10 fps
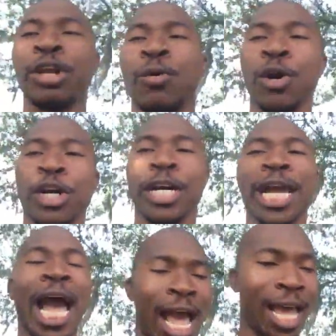the word of
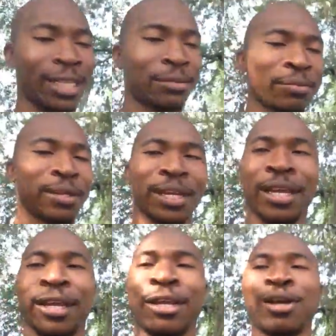God,
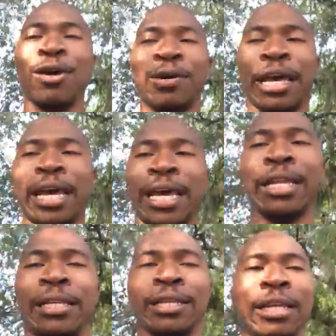you know,
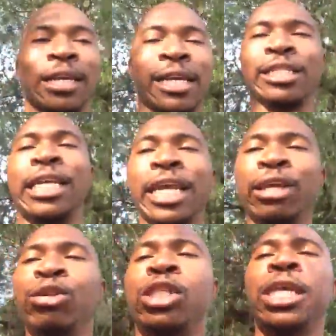and
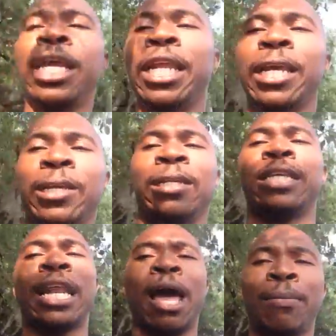continue sinning,
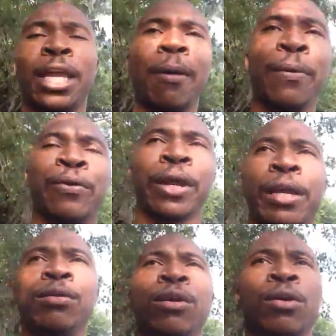then I'm a hypocrite.
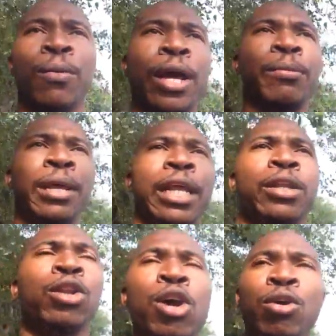Wait a minute.
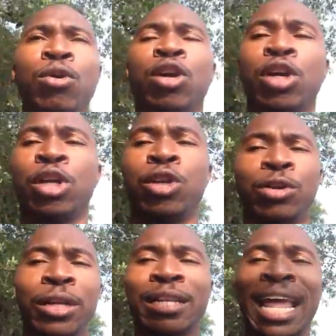No,
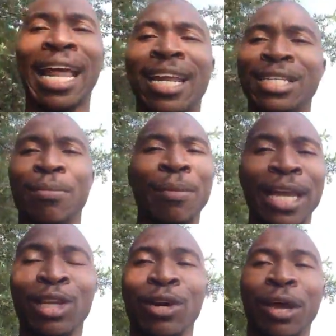that doesn't
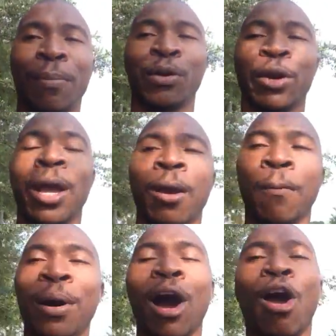make you a hypocrite.
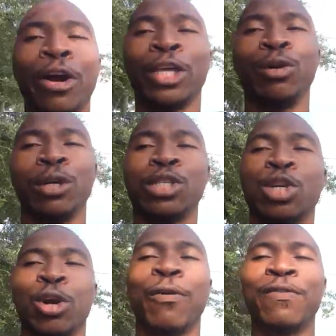But are you a
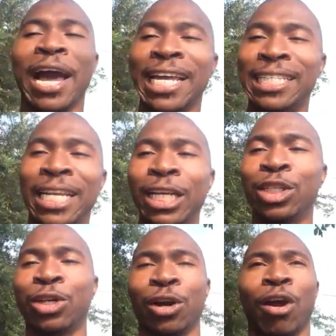certified
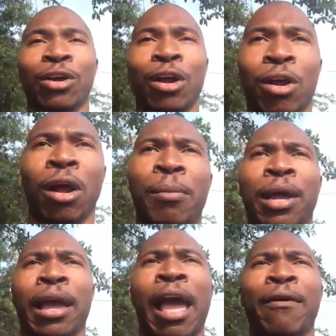teacher?
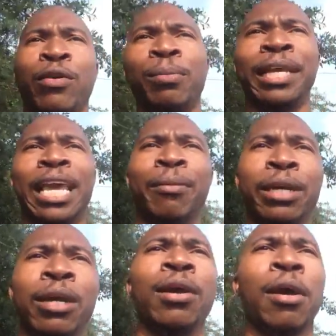Have you became
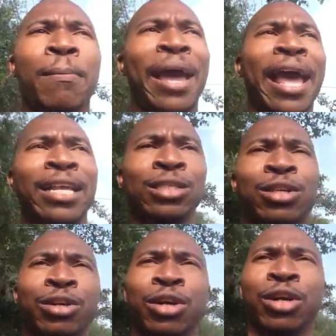a
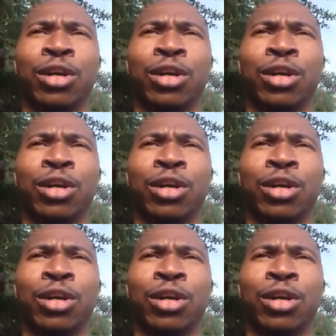pastor,